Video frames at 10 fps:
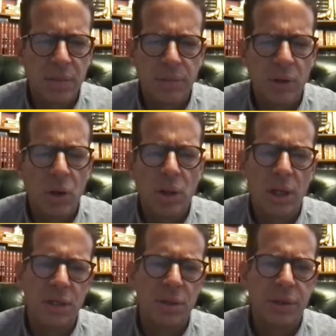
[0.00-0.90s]
them all
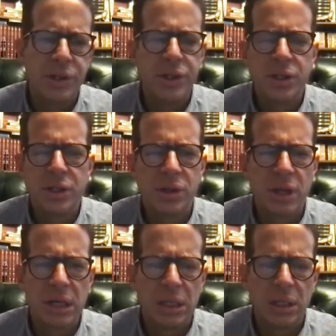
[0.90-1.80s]
kinds of questions, just
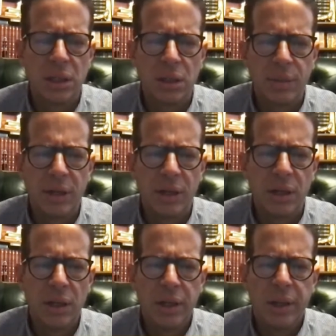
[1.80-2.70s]
trying to learn about
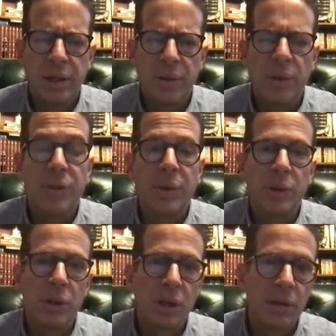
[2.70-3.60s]
what they were
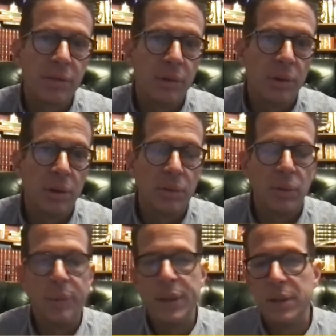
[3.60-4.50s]
looking for,
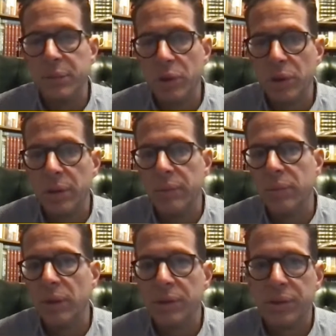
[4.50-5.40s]
what made them good, and
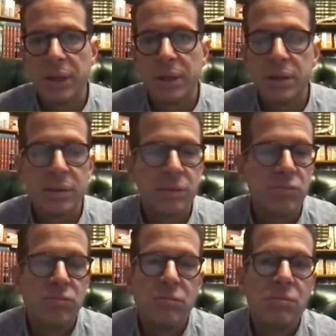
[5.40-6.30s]
what things
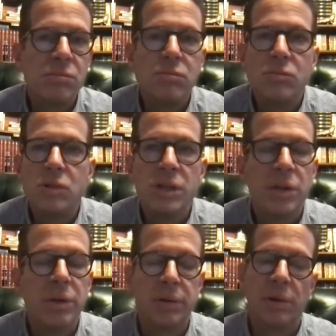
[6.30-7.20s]
were they
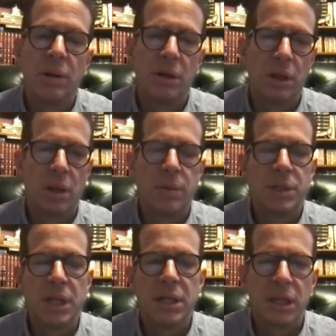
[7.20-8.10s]
doing wrong,
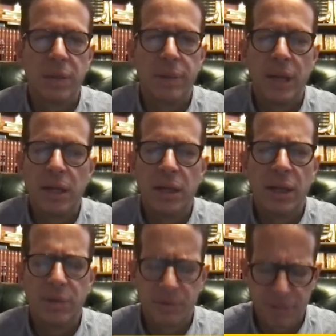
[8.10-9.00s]
mistakes they'd made. And
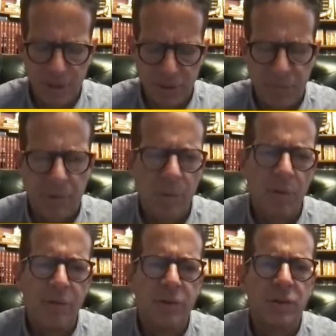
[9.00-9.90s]
that was very
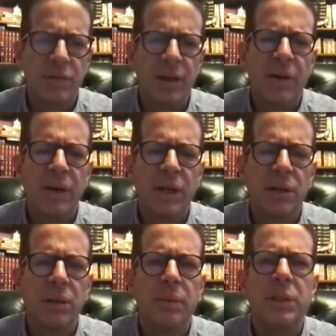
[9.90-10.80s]
formative to sort of how I
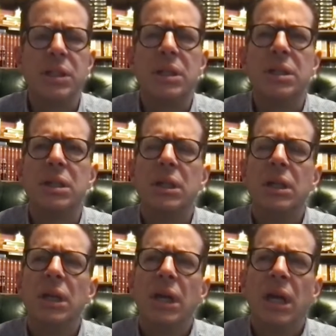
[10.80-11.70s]
learned the business.
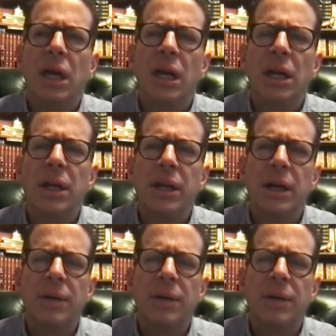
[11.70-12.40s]
And